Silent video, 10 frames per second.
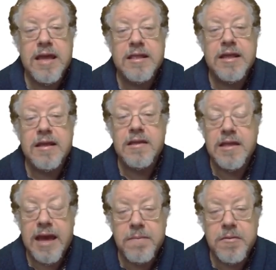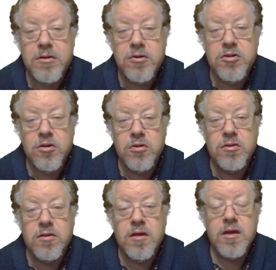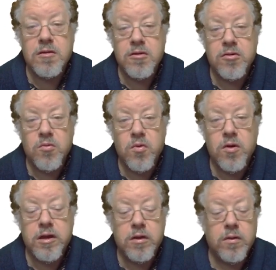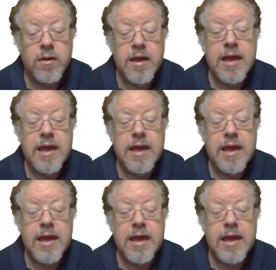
that the examiners use to score you.